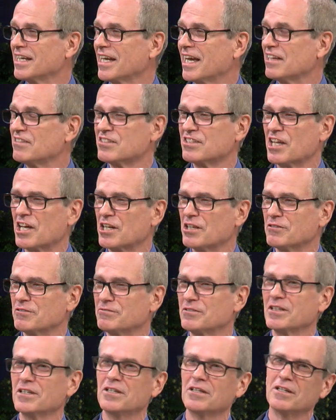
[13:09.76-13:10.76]
instead
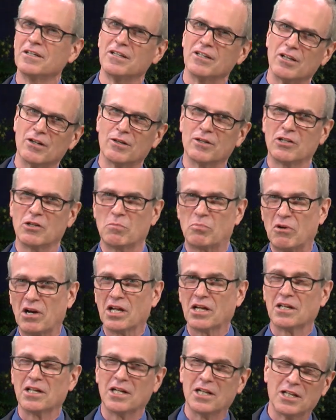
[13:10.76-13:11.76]
of you know, you're
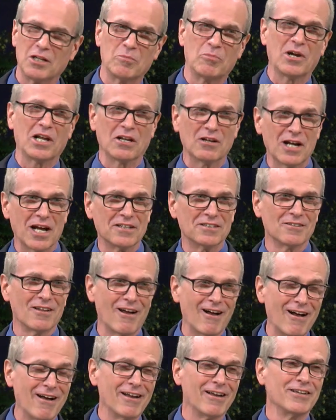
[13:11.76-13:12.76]
breaking it, you're breaking God's
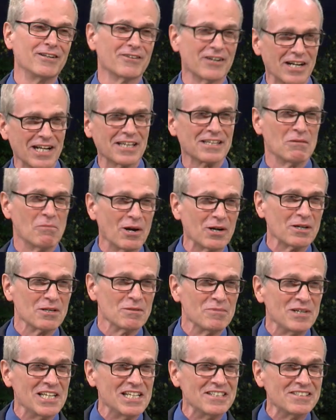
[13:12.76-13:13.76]
law, you're going to get the mark of the
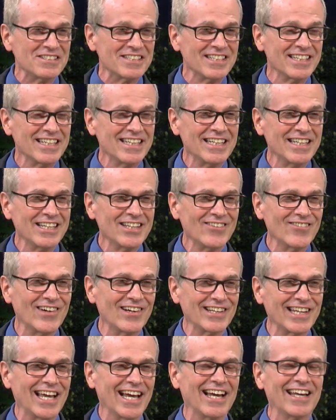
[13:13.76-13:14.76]
beast.
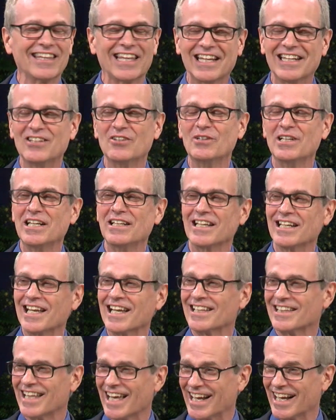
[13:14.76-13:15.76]
Well, yeah, they do need to
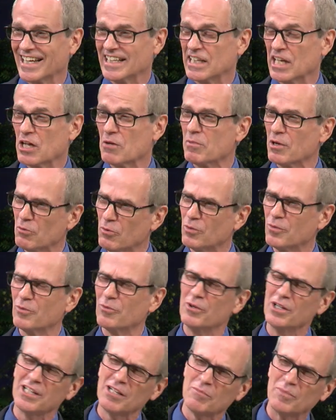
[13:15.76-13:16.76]
get that idea, but
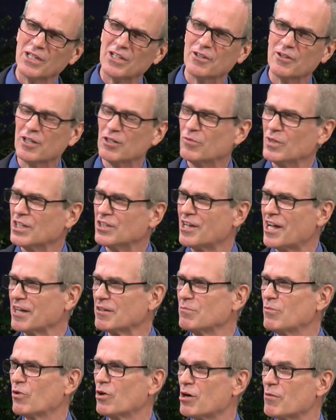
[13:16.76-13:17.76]
wouldn't it be good if we
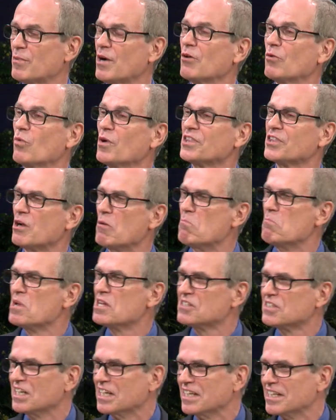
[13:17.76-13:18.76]
talked more about what they're
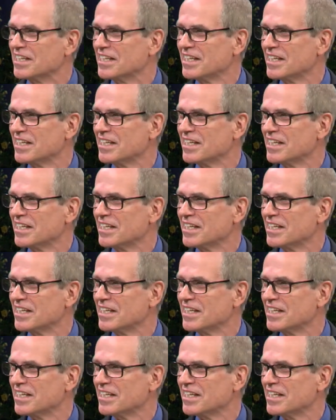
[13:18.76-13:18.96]
missing?